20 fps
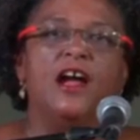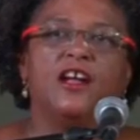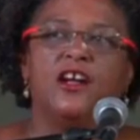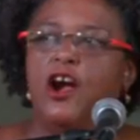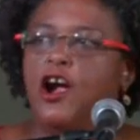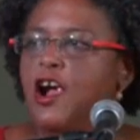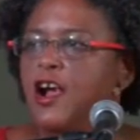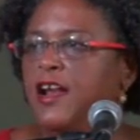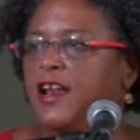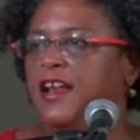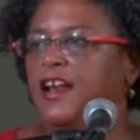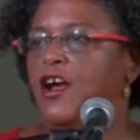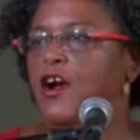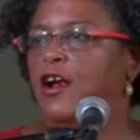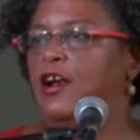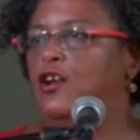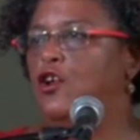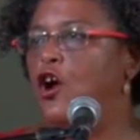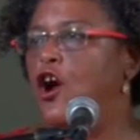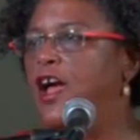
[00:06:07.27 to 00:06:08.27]
girding our
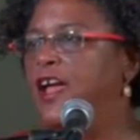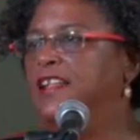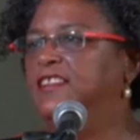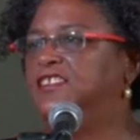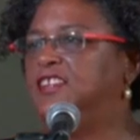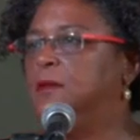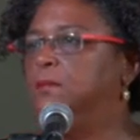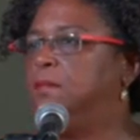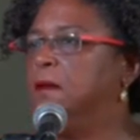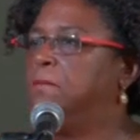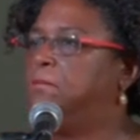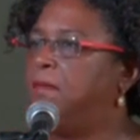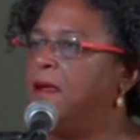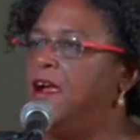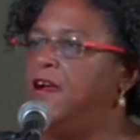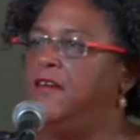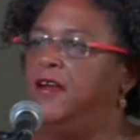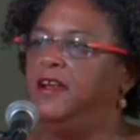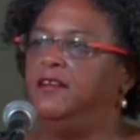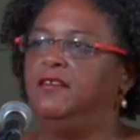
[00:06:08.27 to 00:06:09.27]
loins and
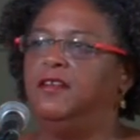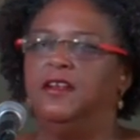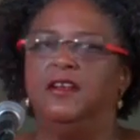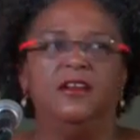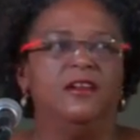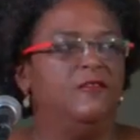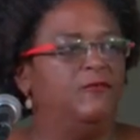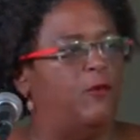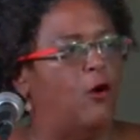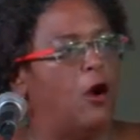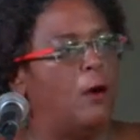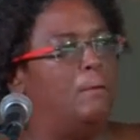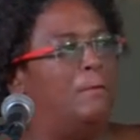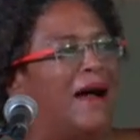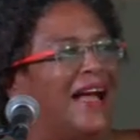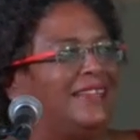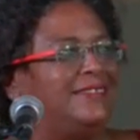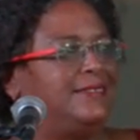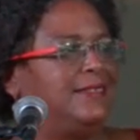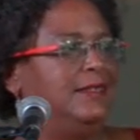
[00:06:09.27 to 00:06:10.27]
preparing for
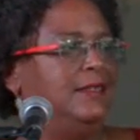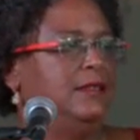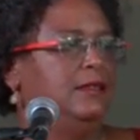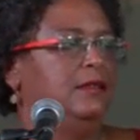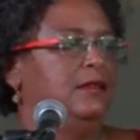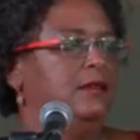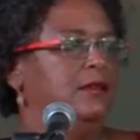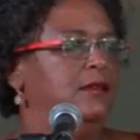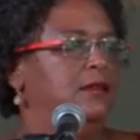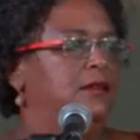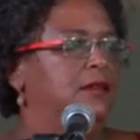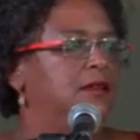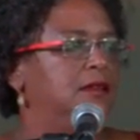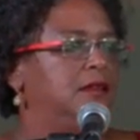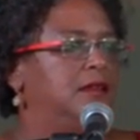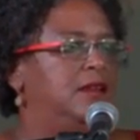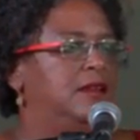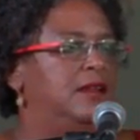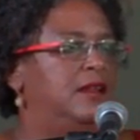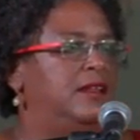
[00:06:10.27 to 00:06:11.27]
battle.
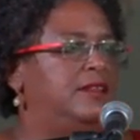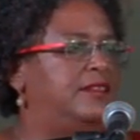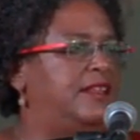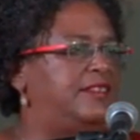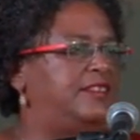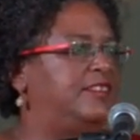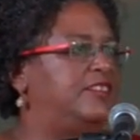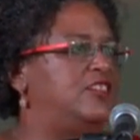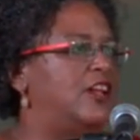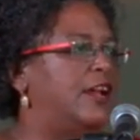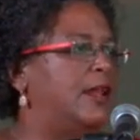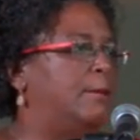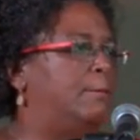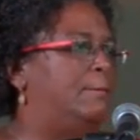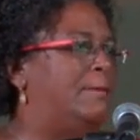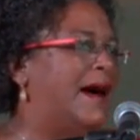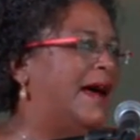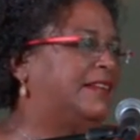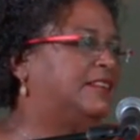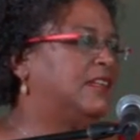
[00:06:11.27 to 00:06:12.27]
This is not a
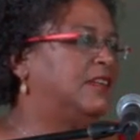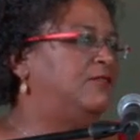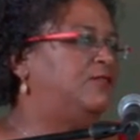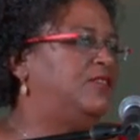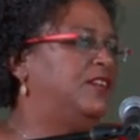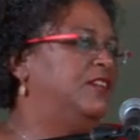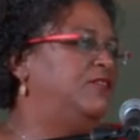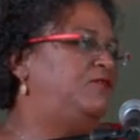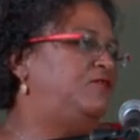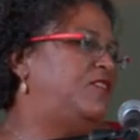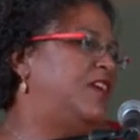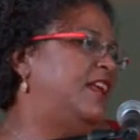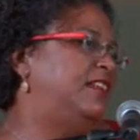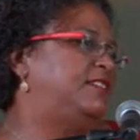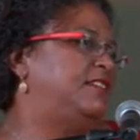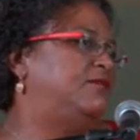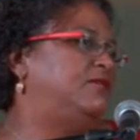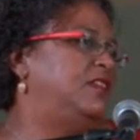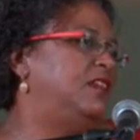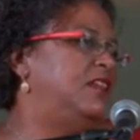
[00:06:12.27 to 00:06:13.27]
battle for the fate
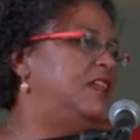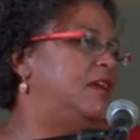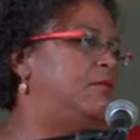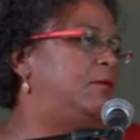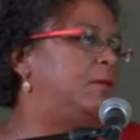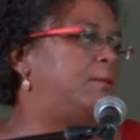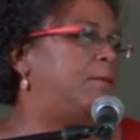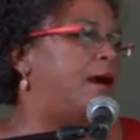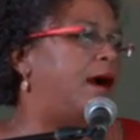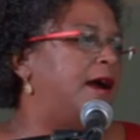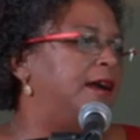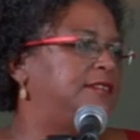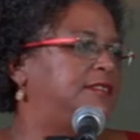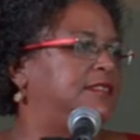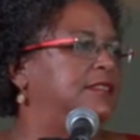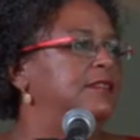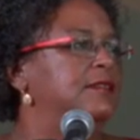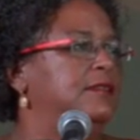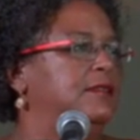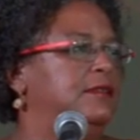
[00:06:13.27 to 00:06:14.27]
of the Labour
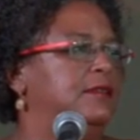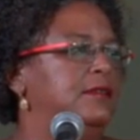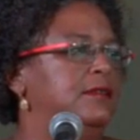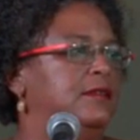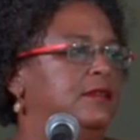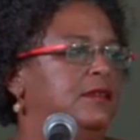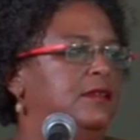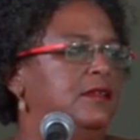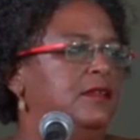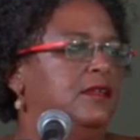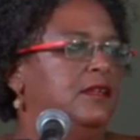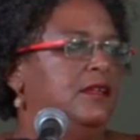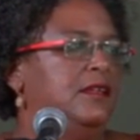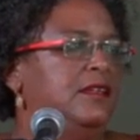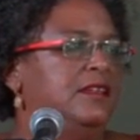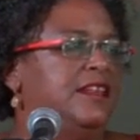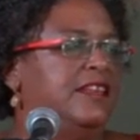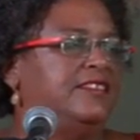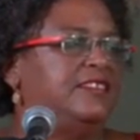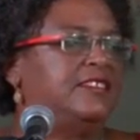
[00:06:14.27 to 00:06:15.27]
Party.
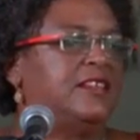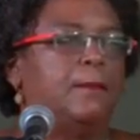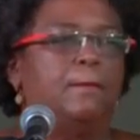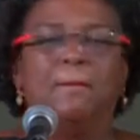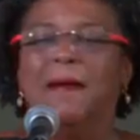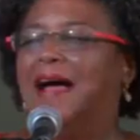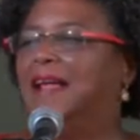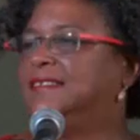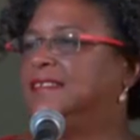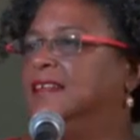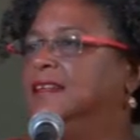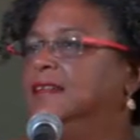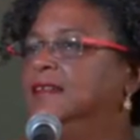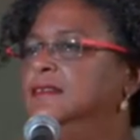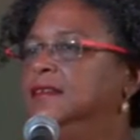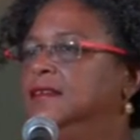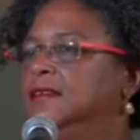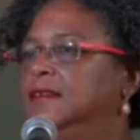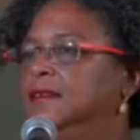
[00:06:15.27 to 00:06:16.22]
This is a battle